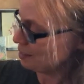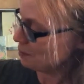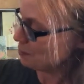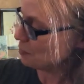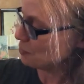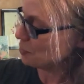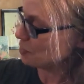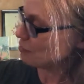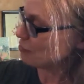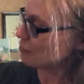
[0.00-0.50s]

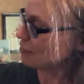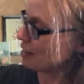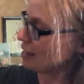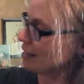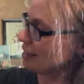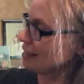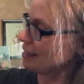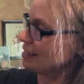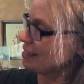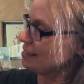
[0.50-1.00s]
More
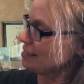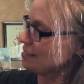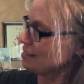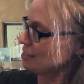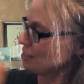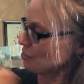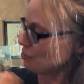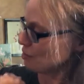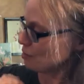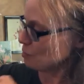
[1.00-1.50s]
fly
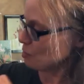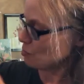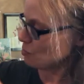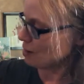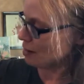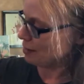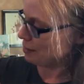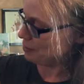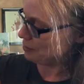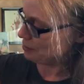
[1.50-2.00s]
into the grubby
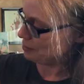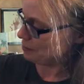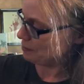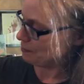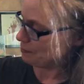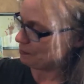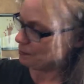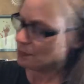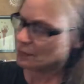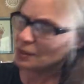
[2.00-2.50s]
wild.
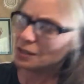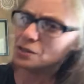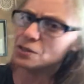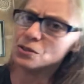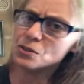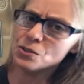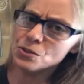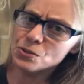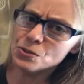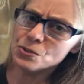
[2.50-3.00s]

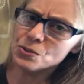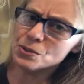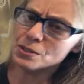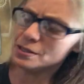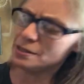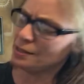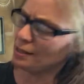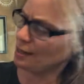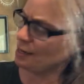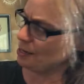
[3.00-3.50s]
You
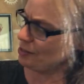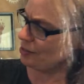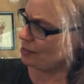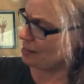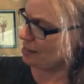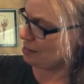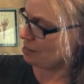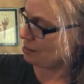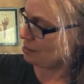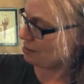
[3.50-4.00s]
stay out
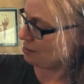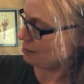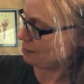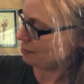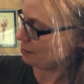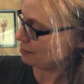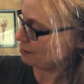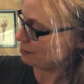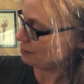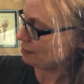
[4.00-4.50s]
there.
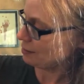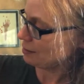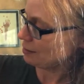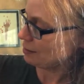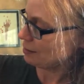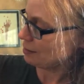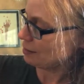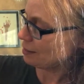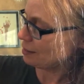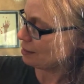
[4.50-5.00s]

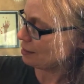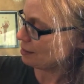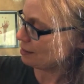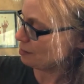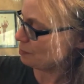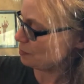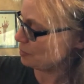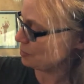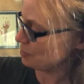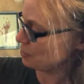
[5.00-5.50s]

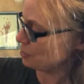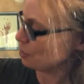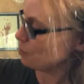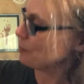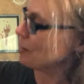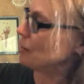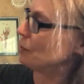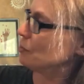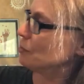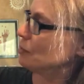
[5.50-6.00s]
Anna builds her
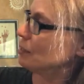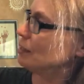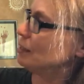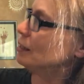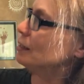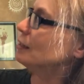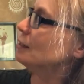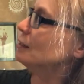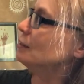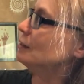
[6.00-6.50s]
boundary
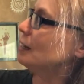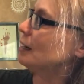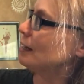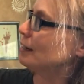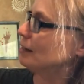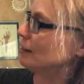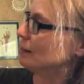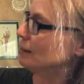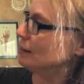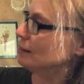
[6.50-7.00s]
a little
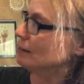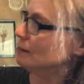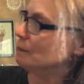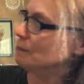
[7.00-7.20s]
higher.